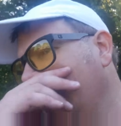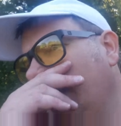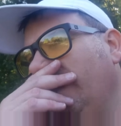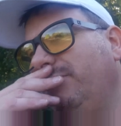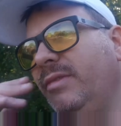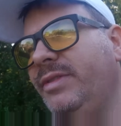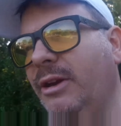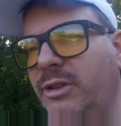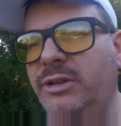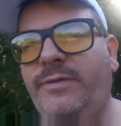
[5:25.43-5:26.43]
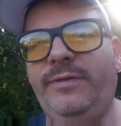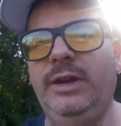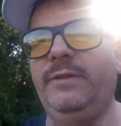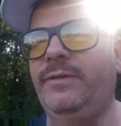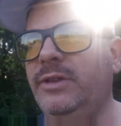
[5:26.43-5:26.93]
um, their little,
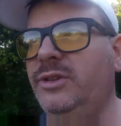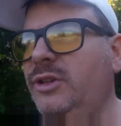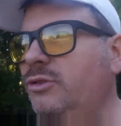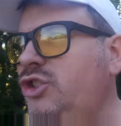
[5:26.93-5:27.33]
you know,